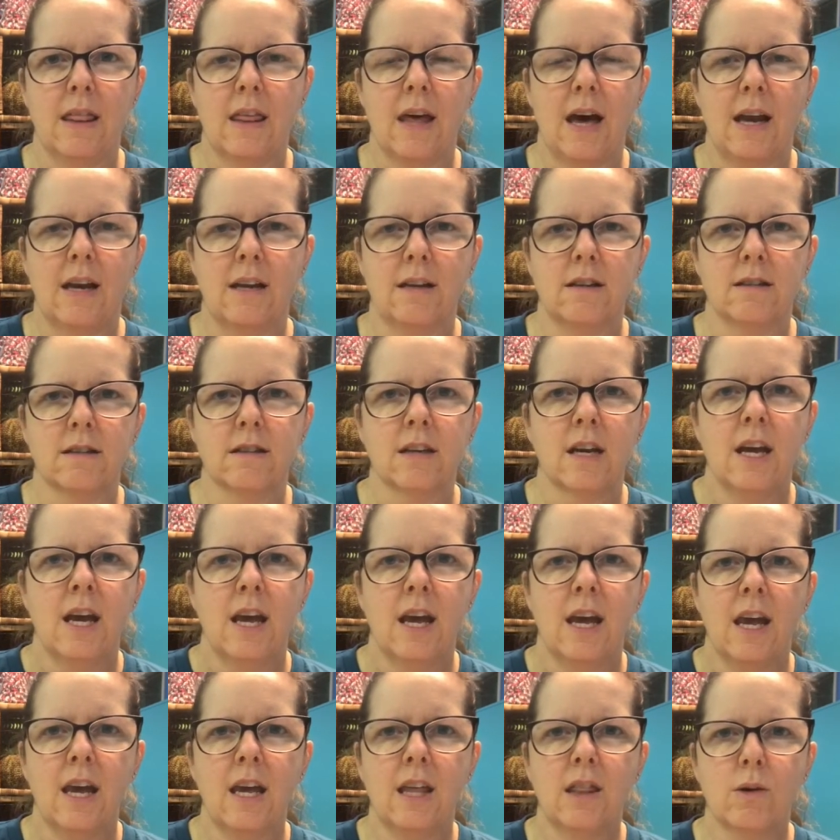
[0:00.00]
That is
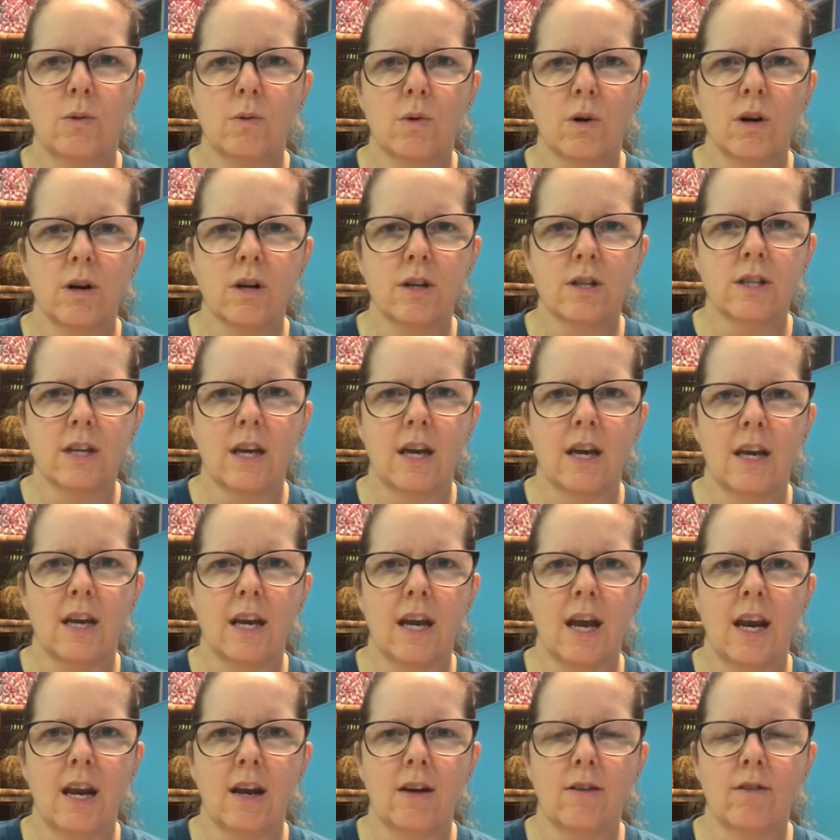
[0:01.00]
in the works and
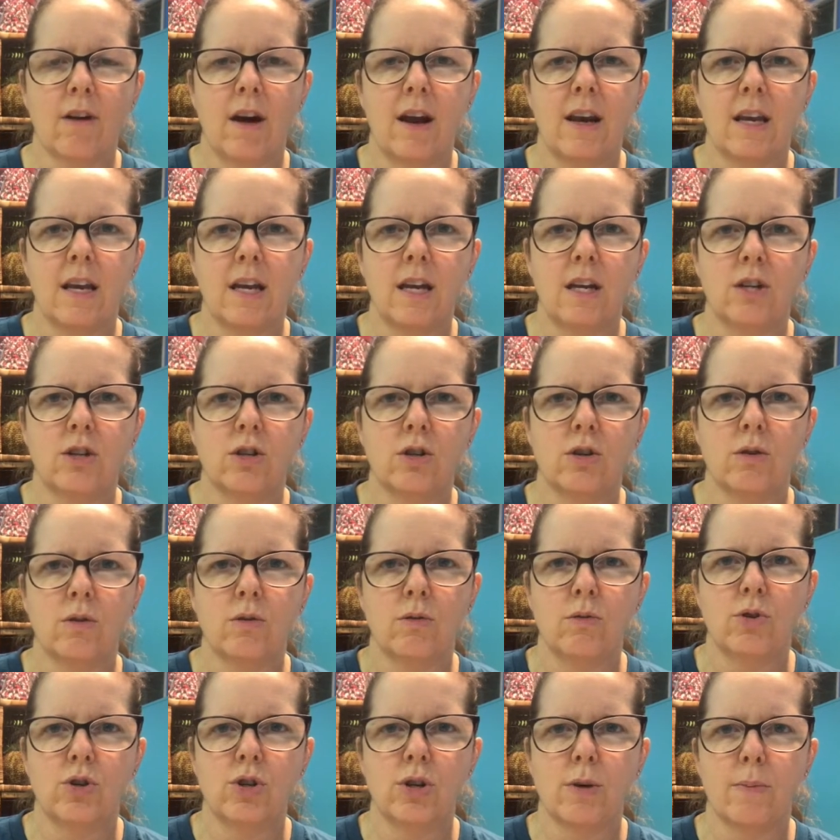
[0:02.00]
getting ready
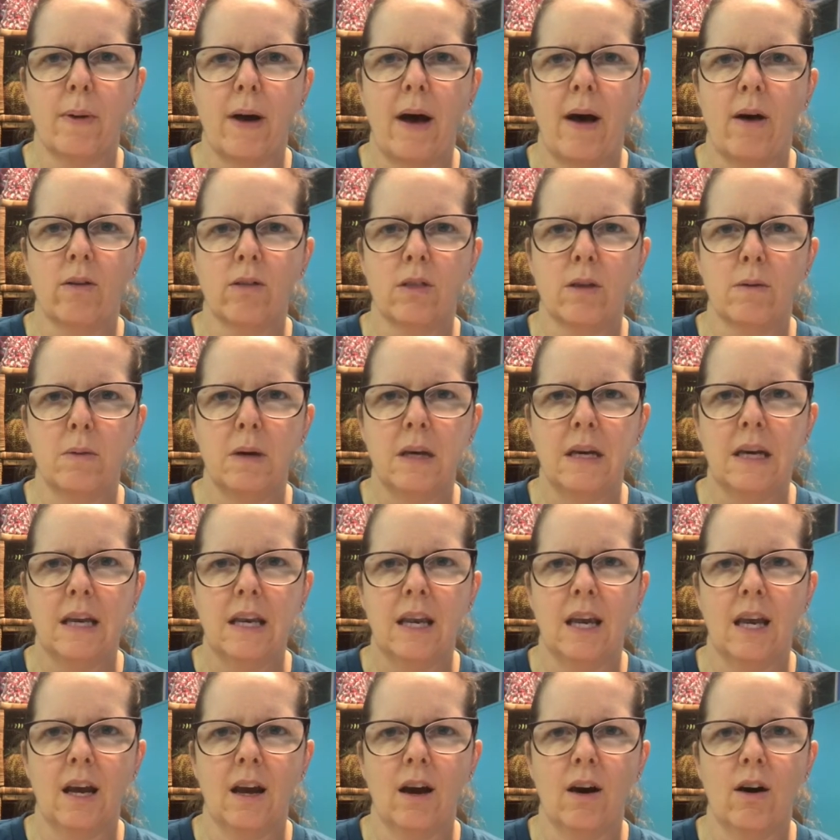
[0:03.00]
to ship out the
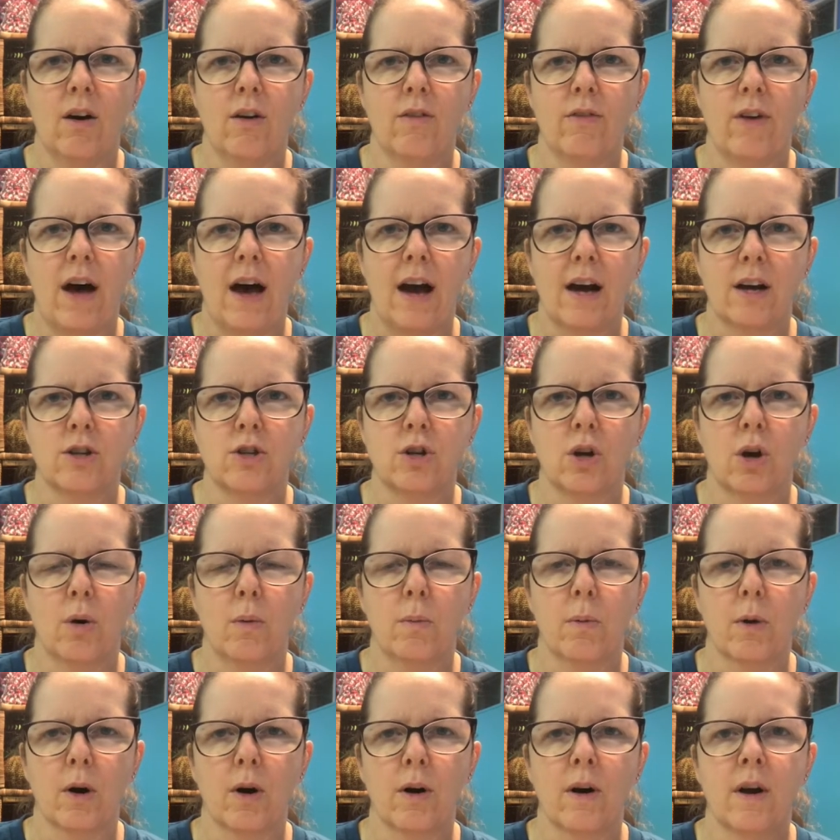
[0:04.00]
beginning of
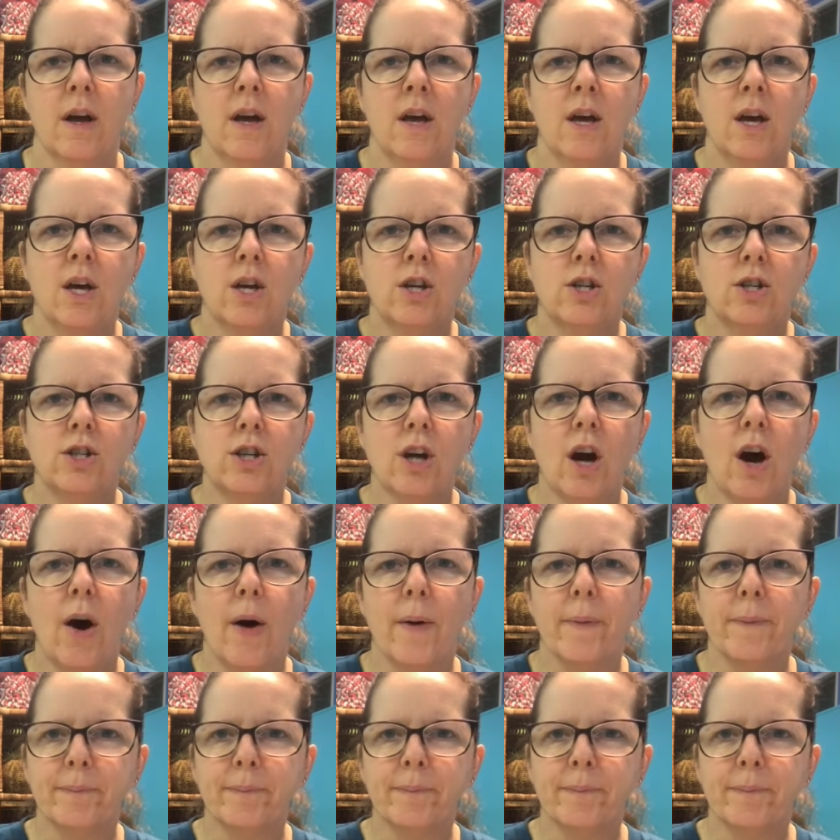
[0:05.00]
October. So